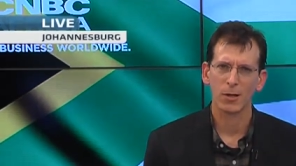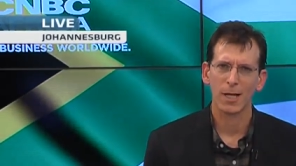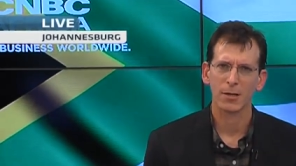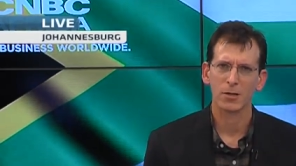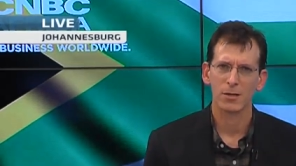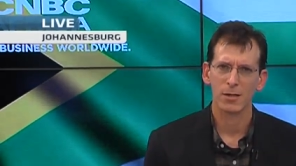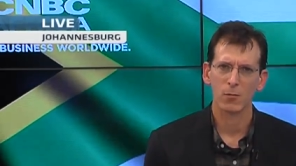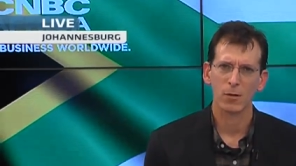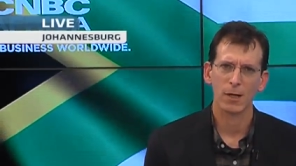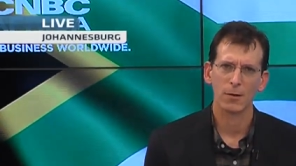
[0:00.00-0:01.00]
elections that
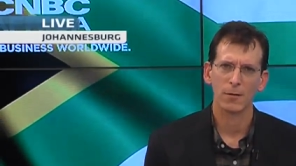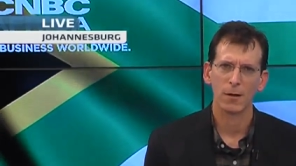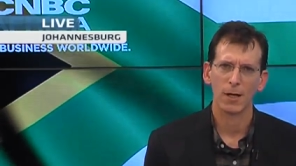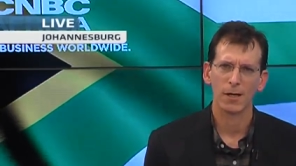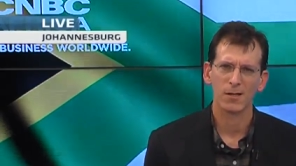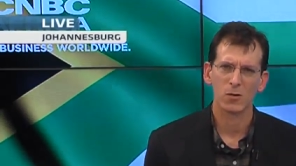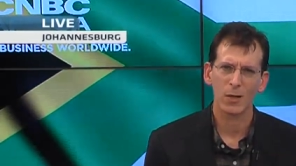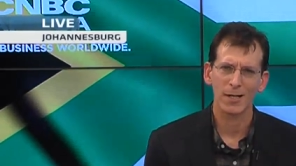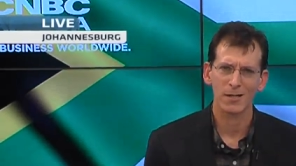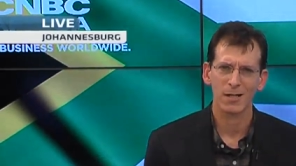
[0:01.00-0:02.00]
were held uh, in
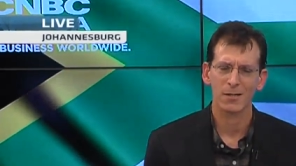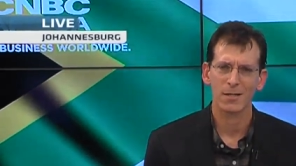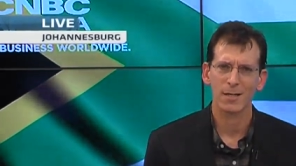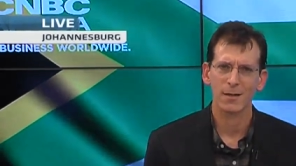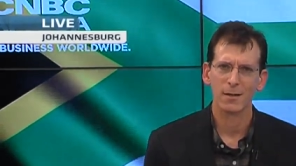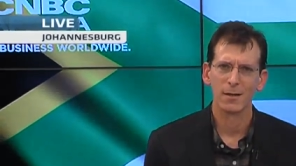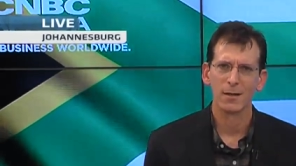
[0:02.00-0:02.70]
2016.